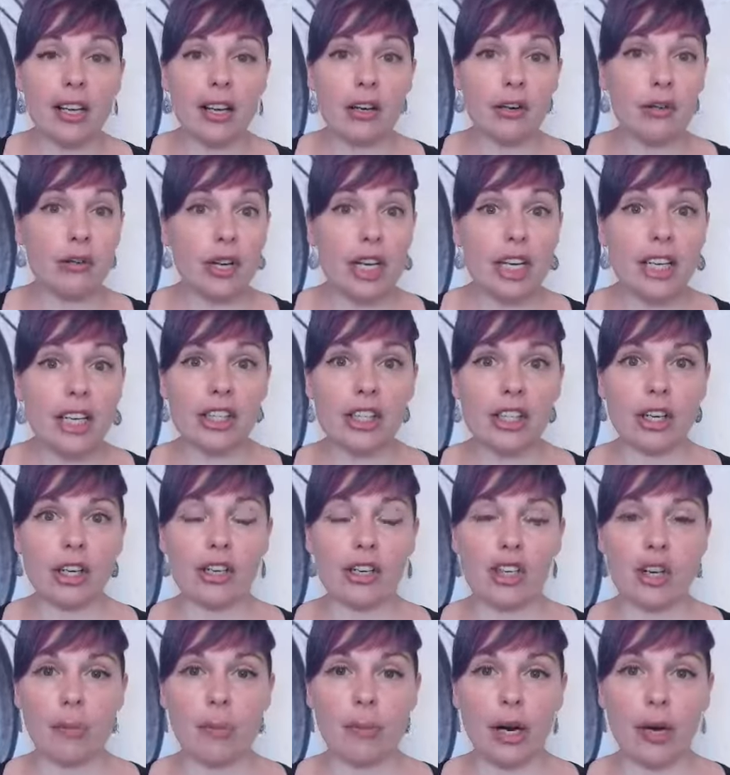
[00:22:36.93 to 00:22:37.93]

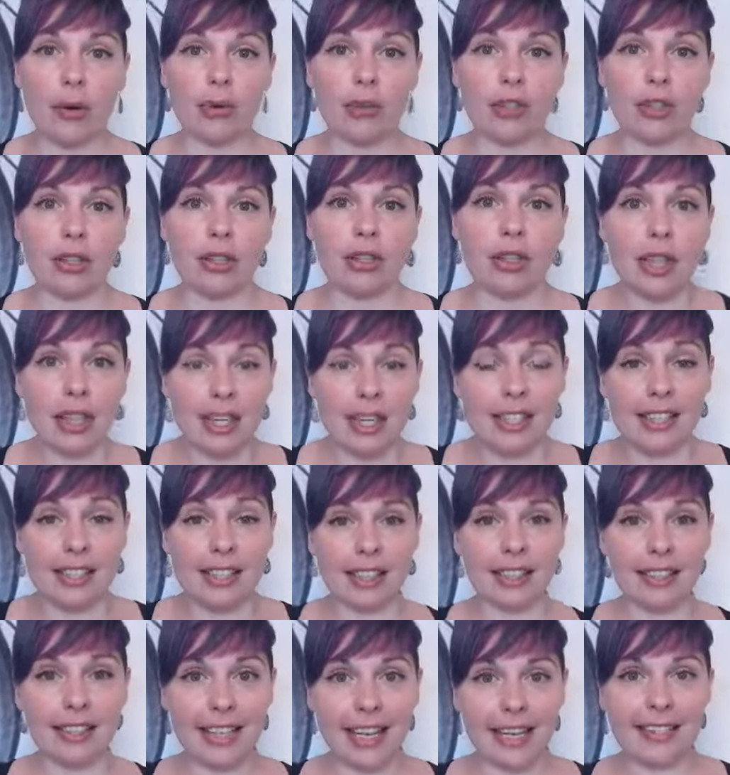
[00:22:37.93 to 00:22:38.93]
research about it,
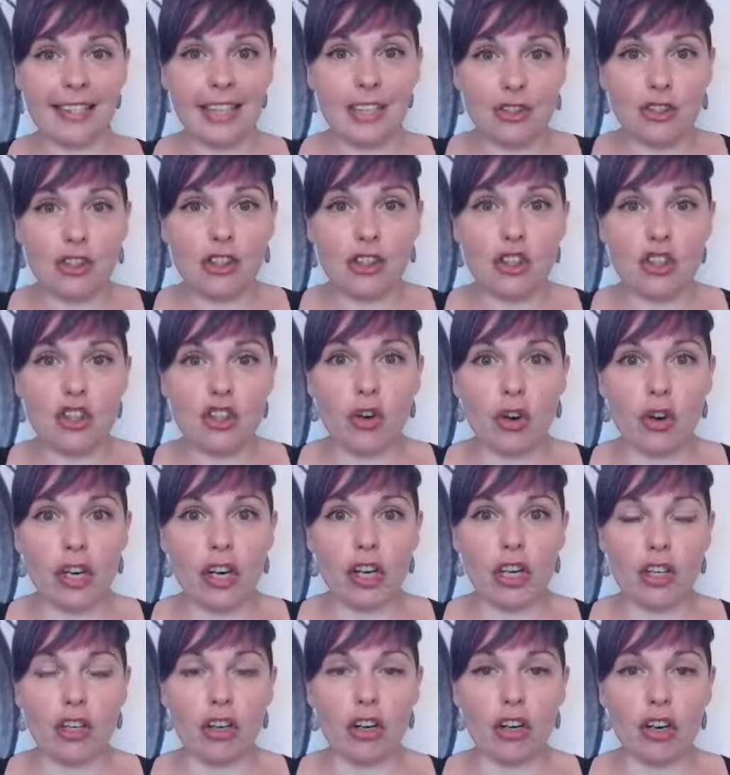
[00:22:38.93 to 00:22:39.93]
start getting this joy
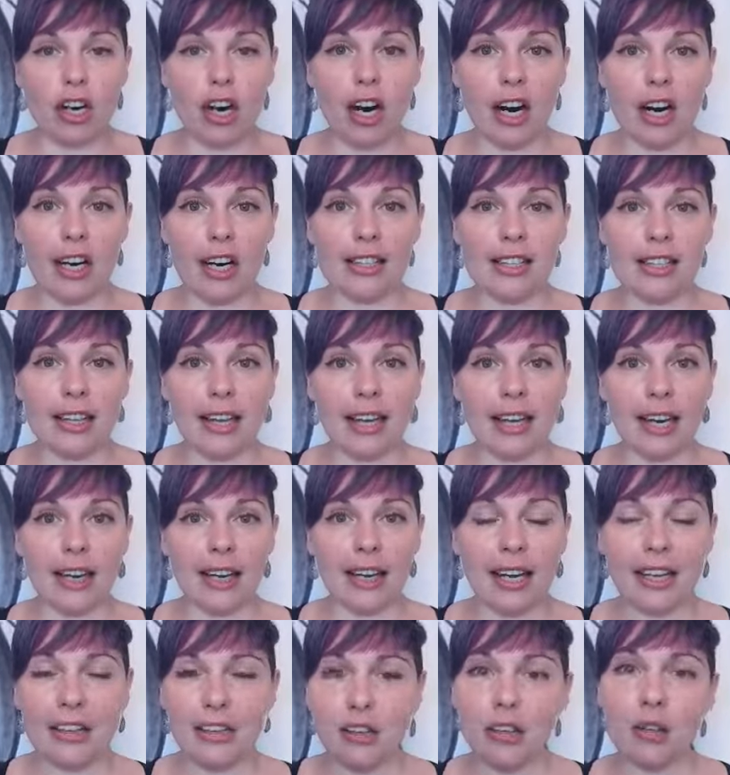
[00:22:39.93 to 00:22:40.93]
in your heart again,
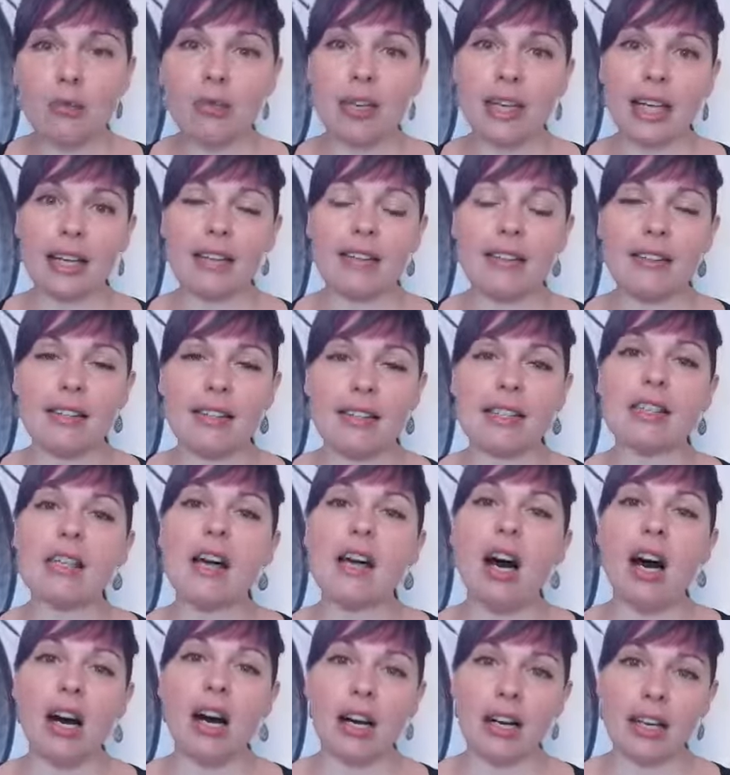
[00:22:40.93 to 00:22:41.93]
and don't get
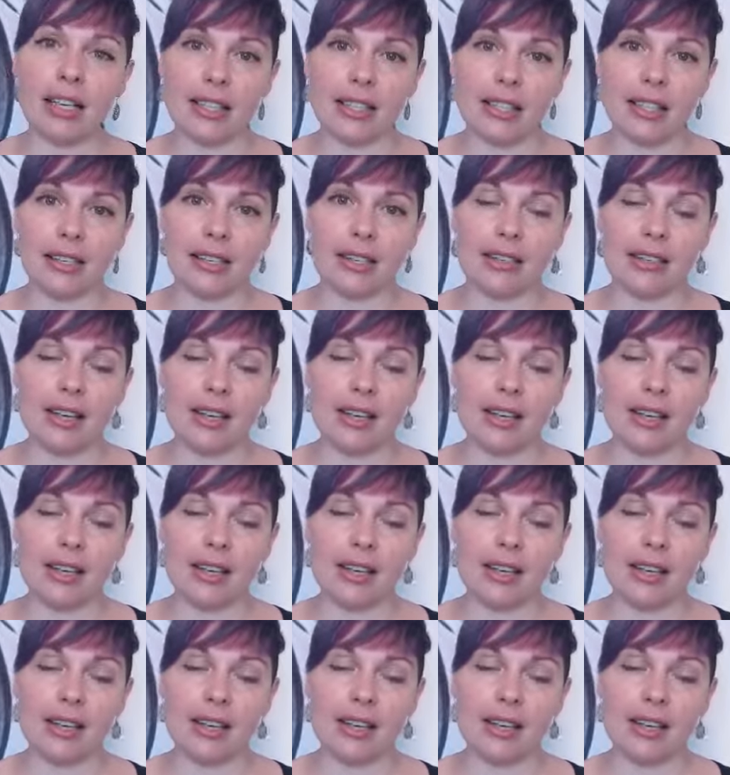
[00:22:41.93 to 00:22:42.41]
disheartened.